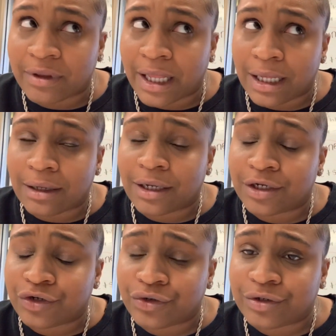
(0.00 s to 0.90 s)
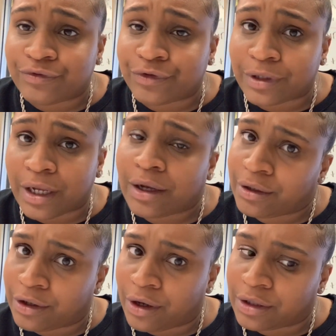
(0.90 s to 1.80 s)
like 100 for like
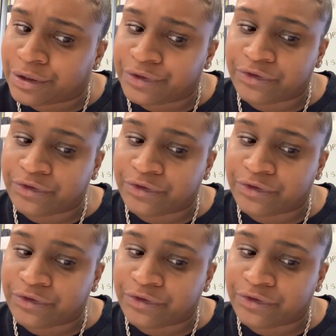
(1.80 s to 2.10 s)
$1.